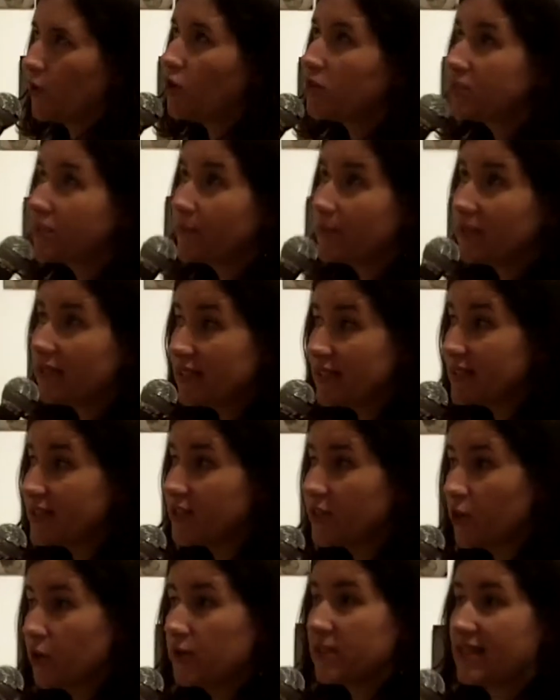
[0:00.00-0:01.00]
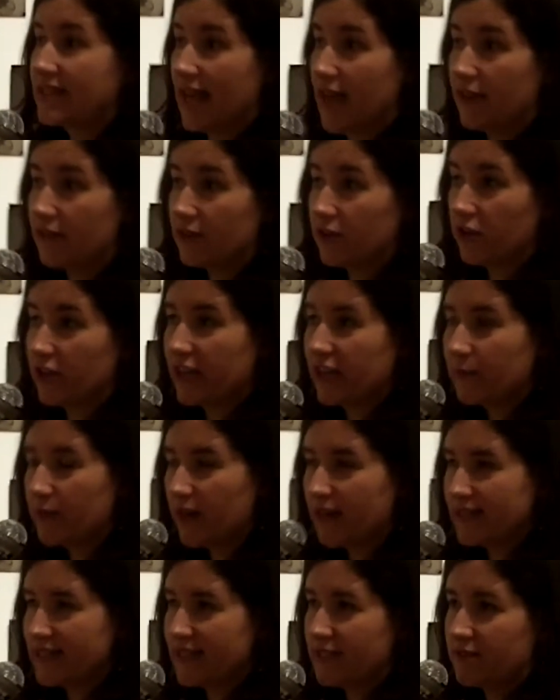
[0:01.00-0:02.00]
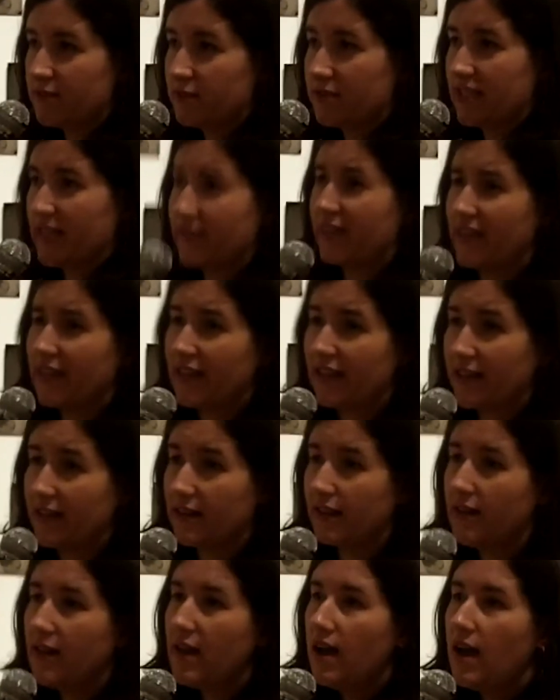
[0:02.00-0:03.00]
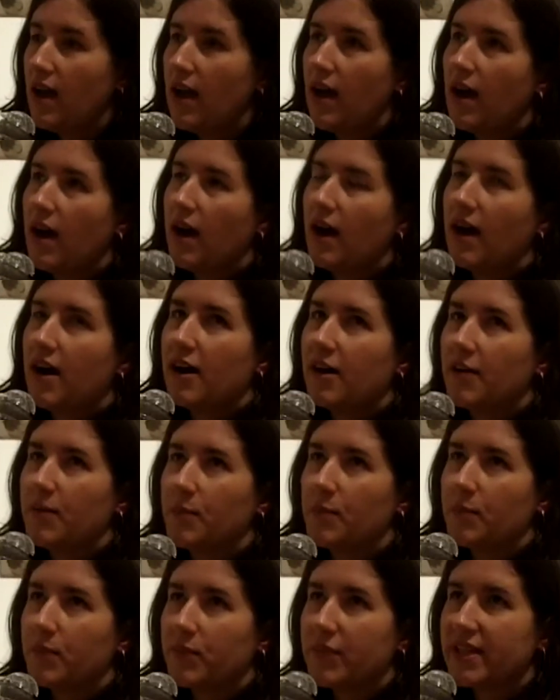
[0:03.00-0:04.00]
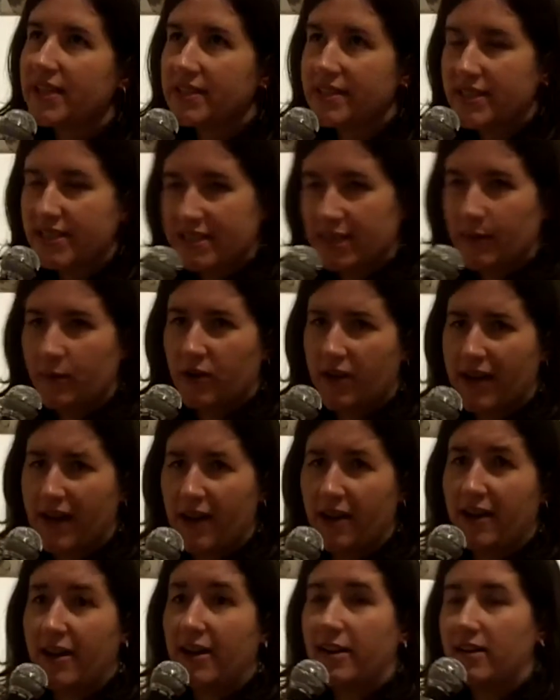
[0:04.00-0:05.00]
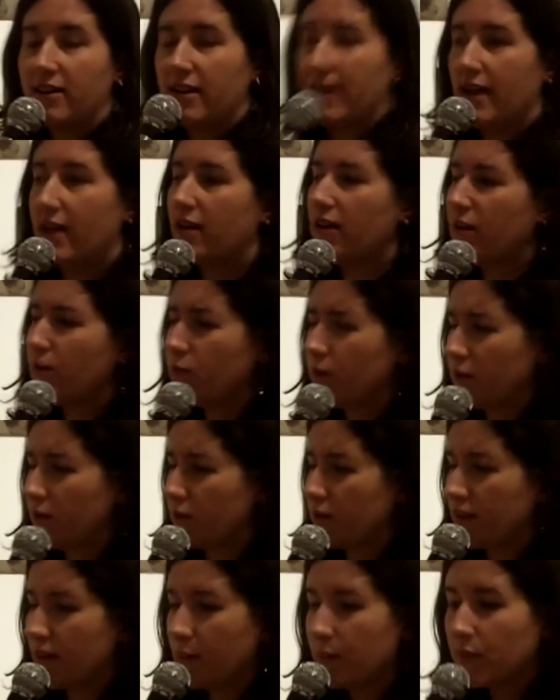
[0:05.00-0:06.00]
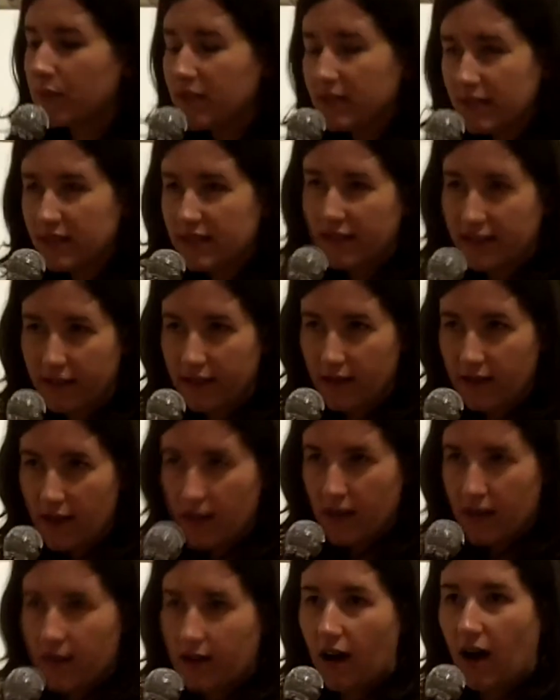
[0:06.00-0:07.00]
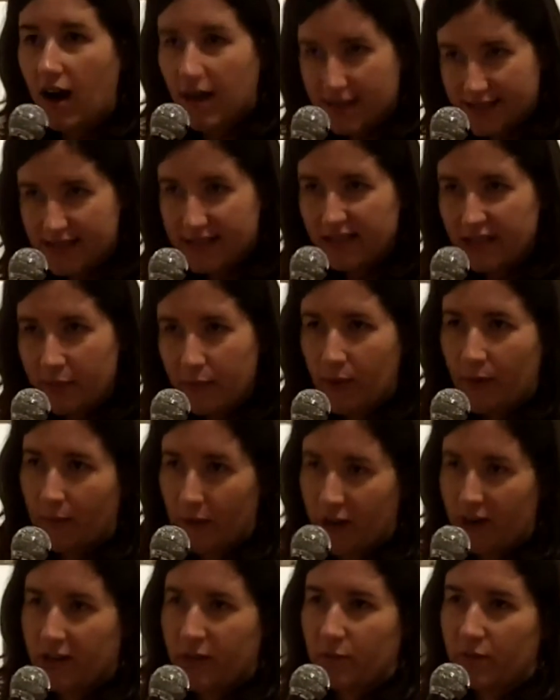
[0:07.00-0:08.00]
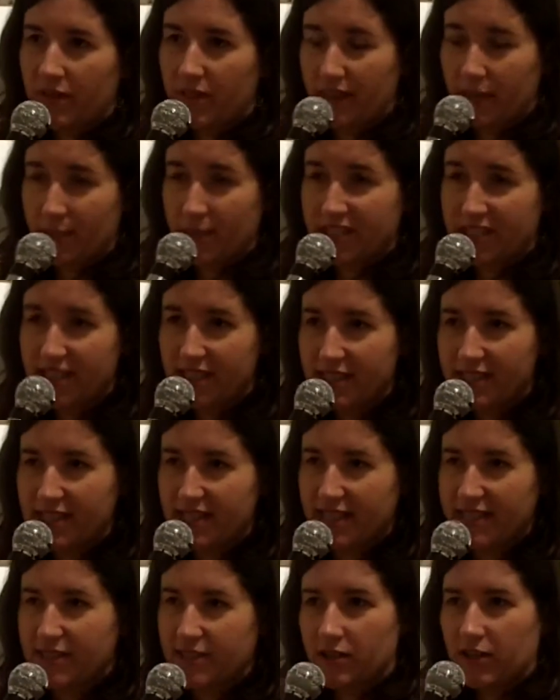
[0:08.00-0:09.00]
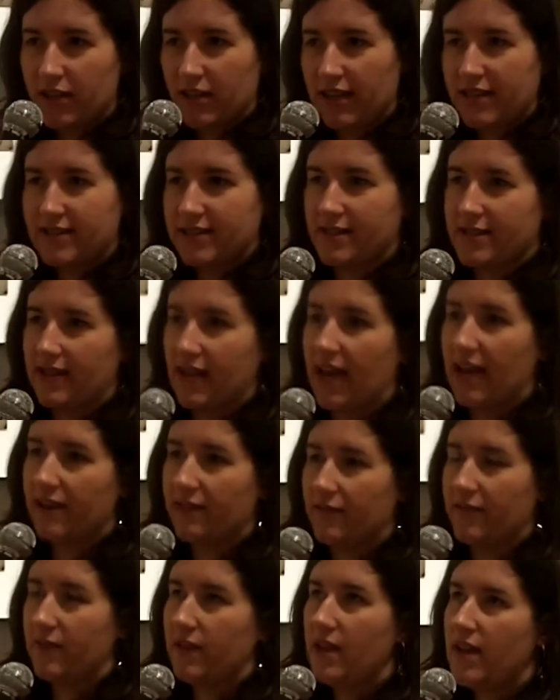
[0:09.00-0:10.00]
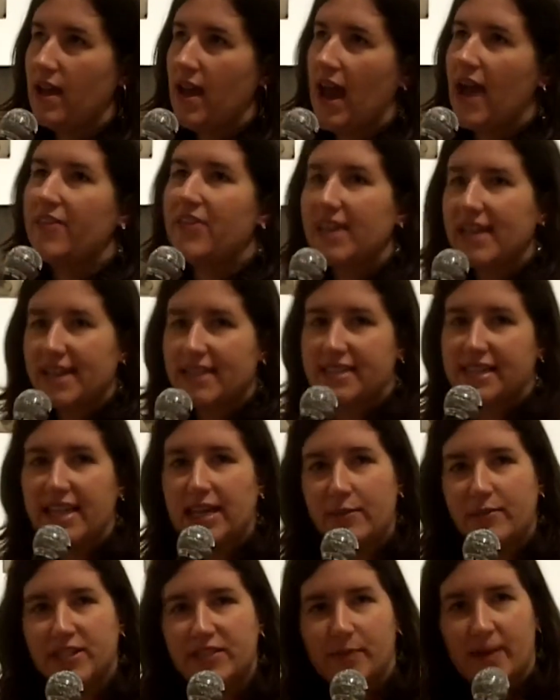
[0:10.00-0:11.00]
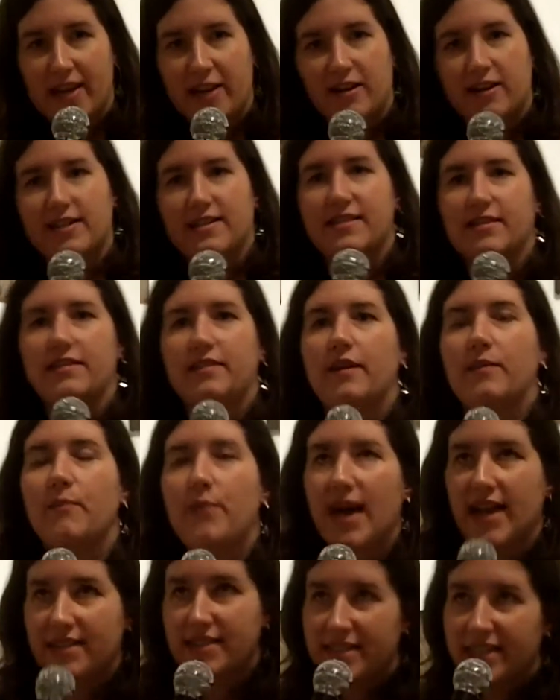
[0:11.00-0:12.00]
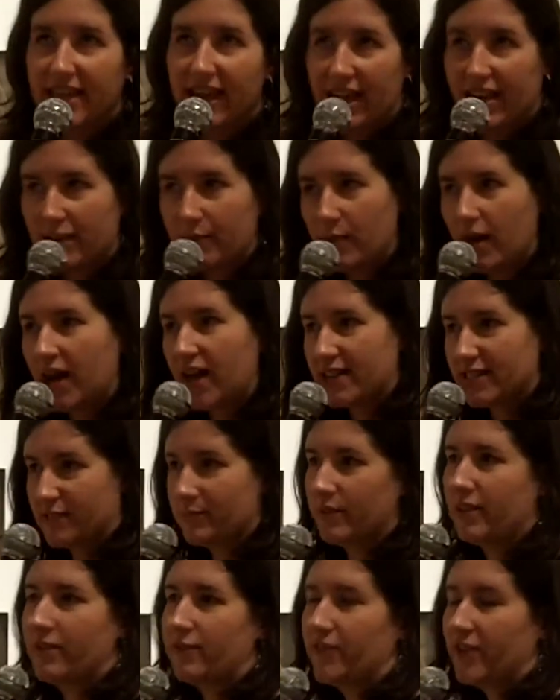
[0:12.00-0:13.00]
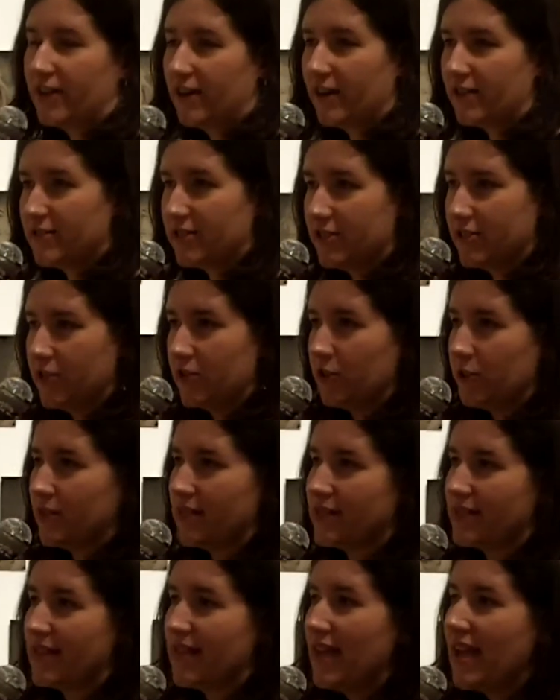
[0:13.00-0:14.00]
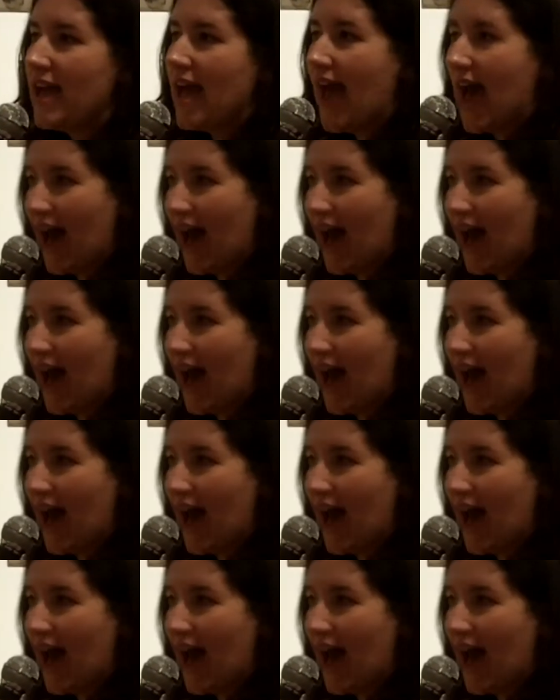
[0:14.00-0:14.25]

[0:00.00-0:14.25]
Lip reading: ultimately slows down the looking process, which I think in this contemporary era where we're completely, constantly bombarded with images is kind of, I think as an image maker, it's the best thing I can possibly figure out to do is